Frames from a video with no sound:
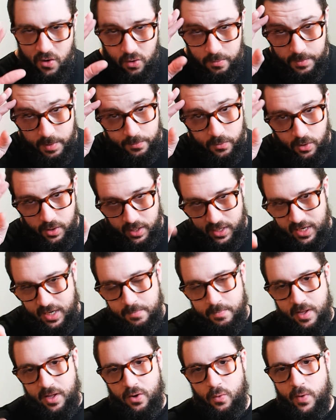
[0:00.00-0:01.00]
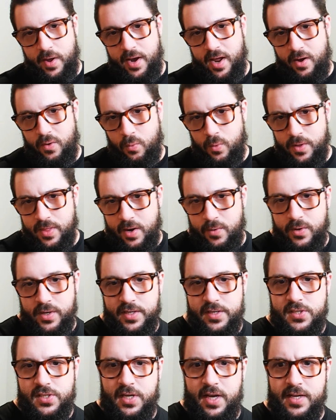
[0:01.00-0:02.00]
remember an email went out where they were
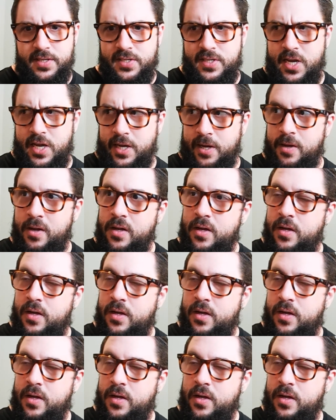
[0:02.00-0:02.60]
discussing